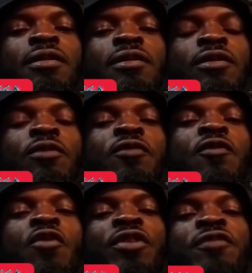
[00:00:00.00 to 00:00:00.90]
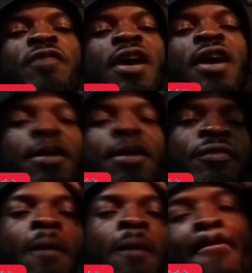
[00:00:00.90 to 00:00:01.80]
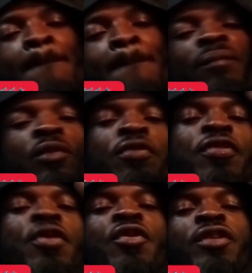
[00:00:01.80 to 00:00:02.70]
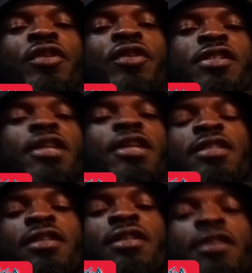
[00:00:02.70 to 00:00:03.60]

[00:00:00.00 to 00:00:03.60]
You 45, you 36.